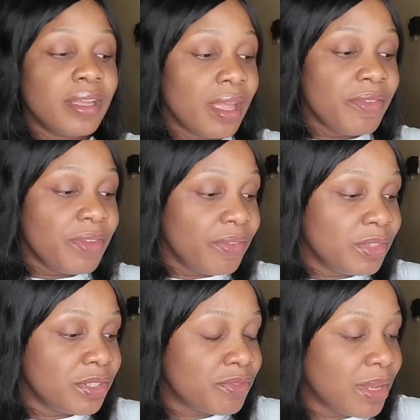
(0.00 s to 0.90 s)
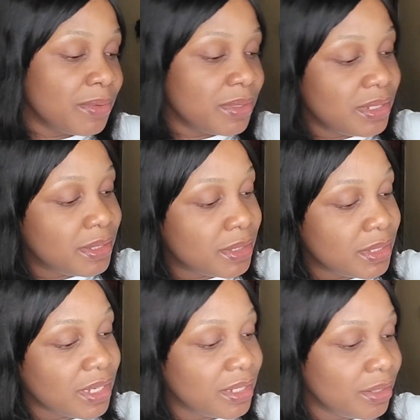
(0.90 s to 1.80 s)
If you have not subscribed to this
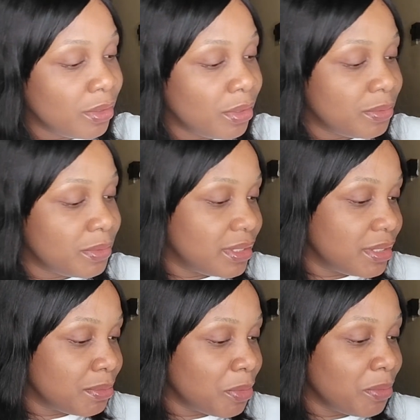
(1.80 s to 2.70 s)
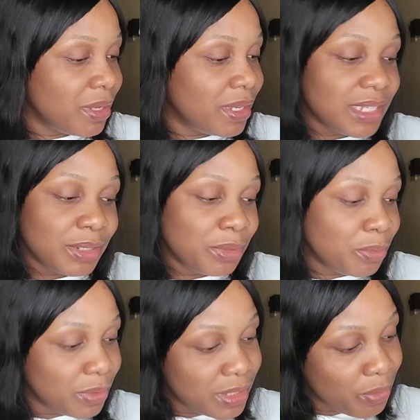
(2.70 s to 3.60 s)
channel up to this moment, I don't know
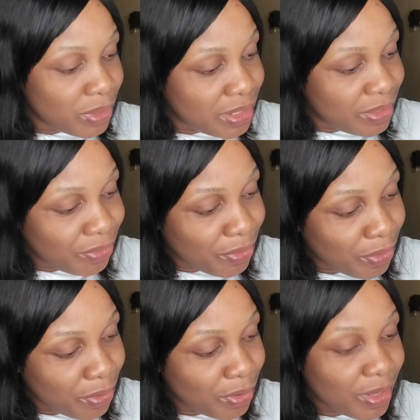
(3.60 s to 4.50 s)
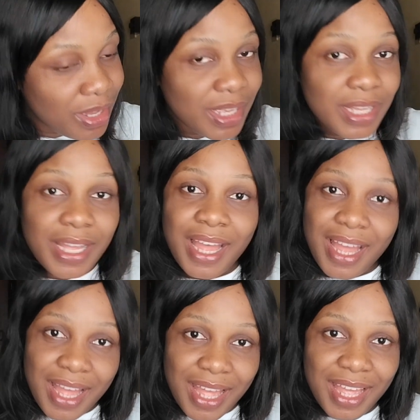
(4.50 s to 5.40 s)
what you're waiting for.
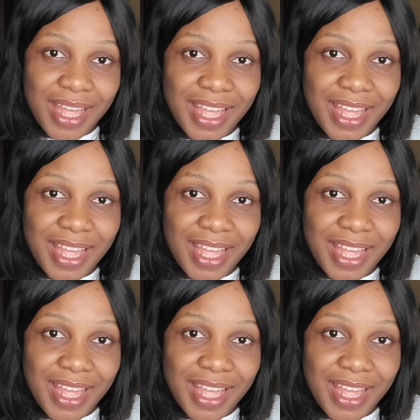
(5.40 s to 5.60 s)
I